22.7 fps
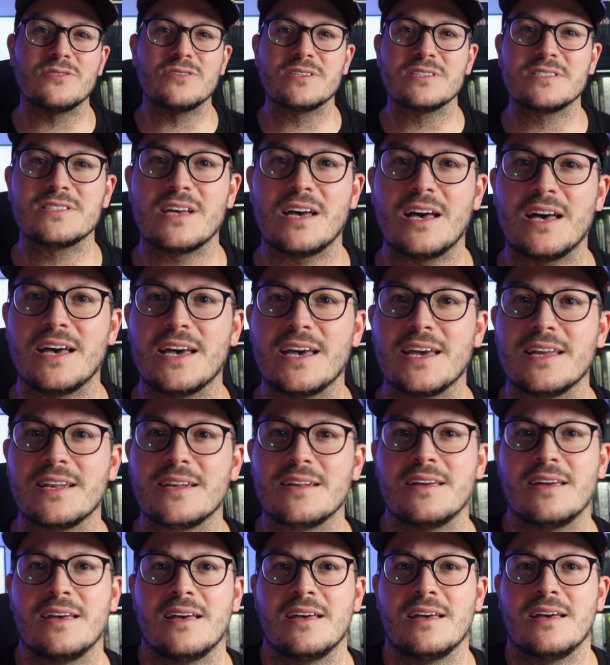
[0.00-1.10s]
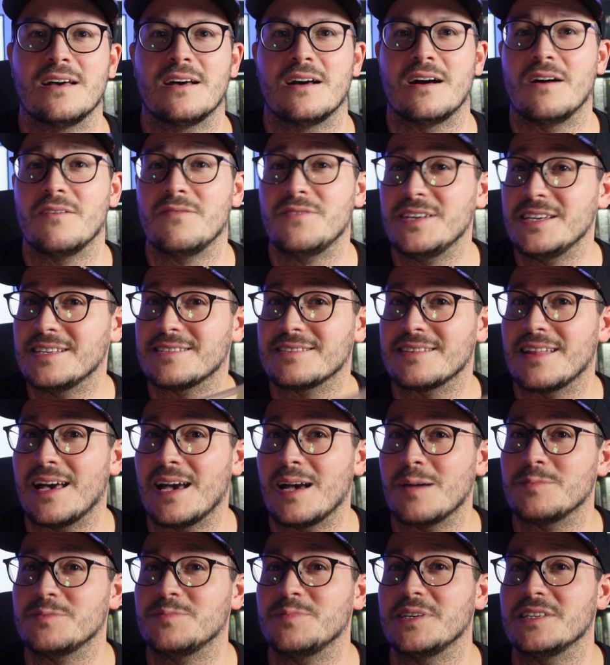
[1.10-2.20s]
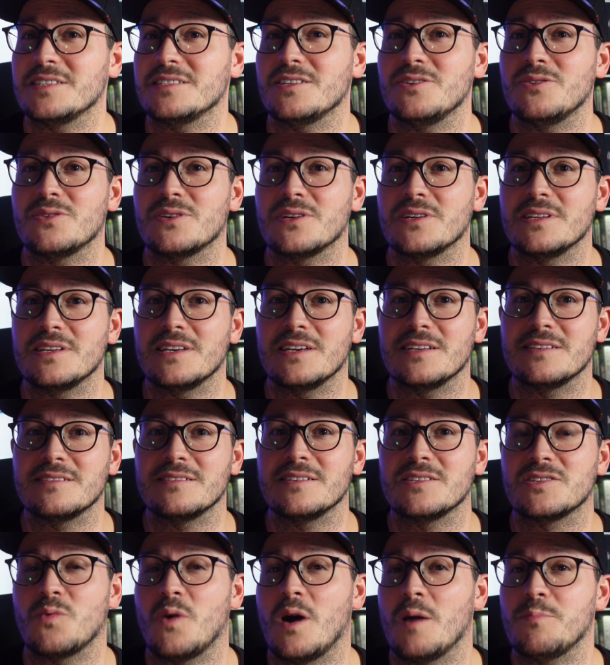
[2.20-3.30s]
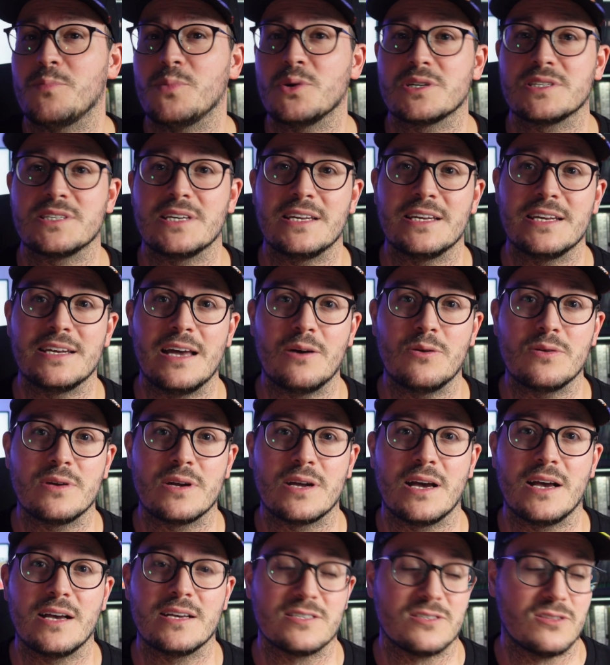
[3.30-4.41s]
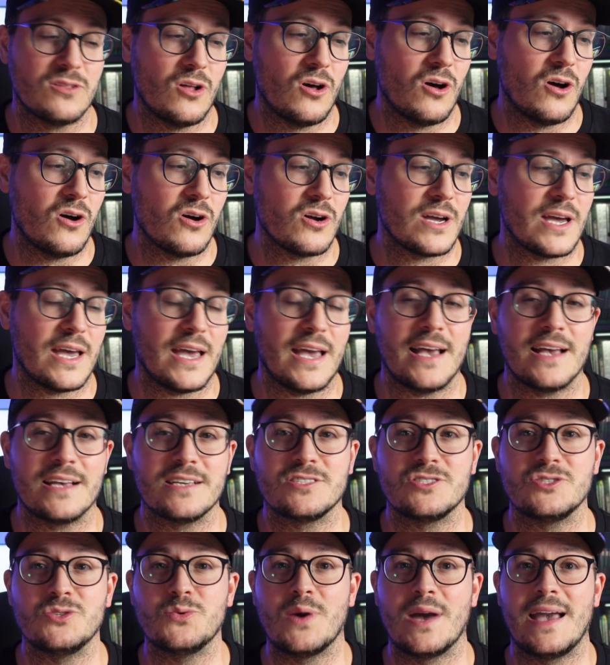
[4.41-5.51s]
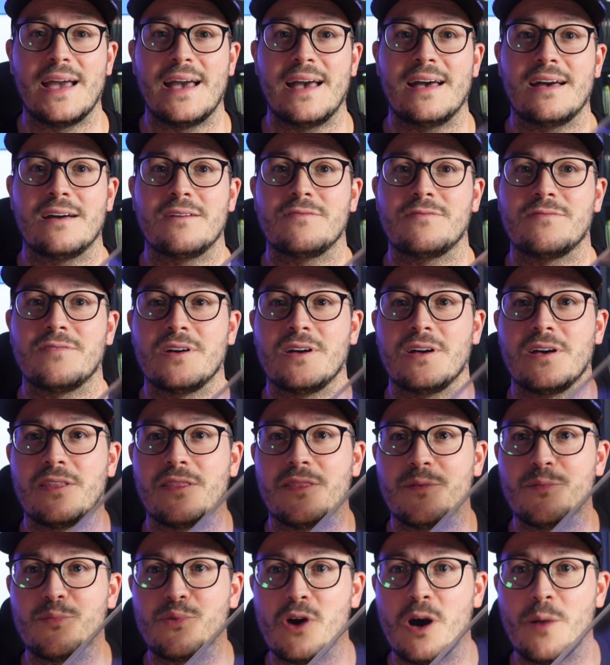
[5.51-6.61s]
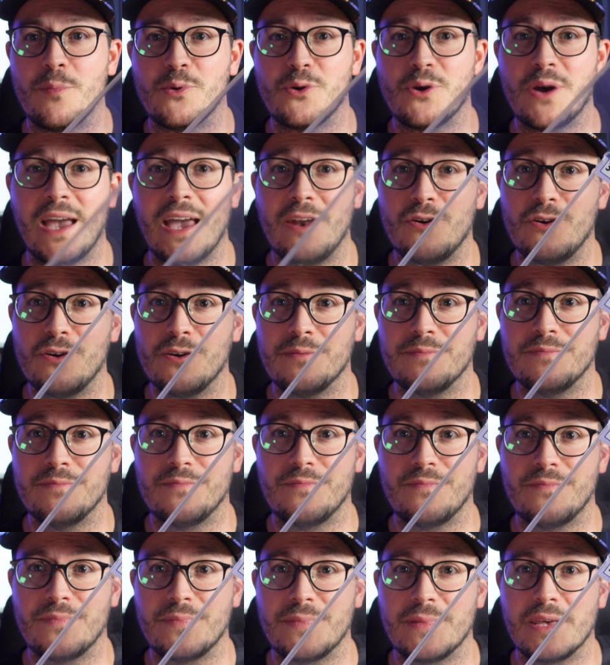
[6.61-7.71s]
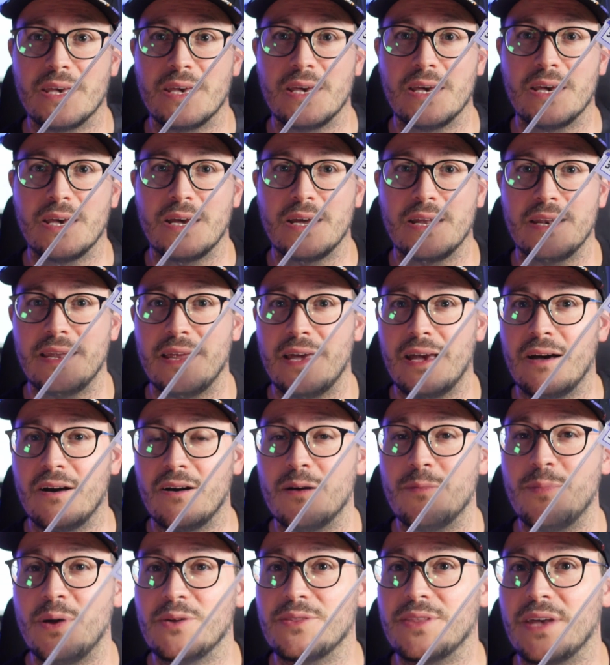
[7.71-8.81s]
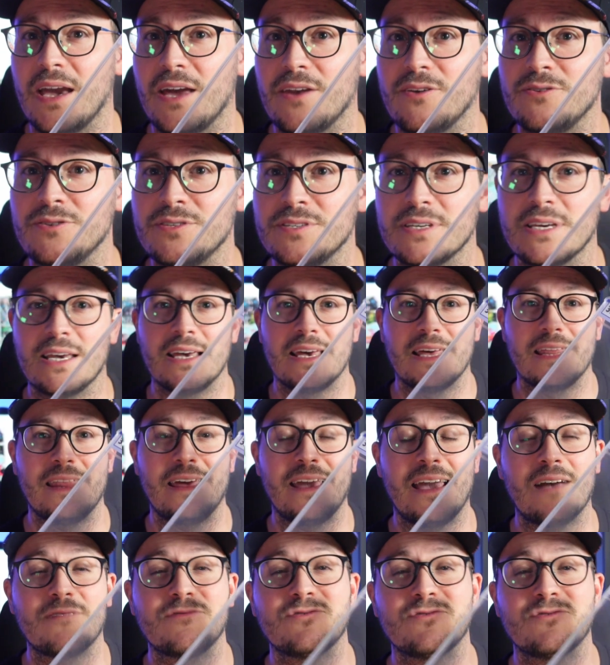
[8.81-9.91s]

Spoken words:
design of these slabs means that you can easily swap books in and out as long as you have the proper header. Now, about the headers, they have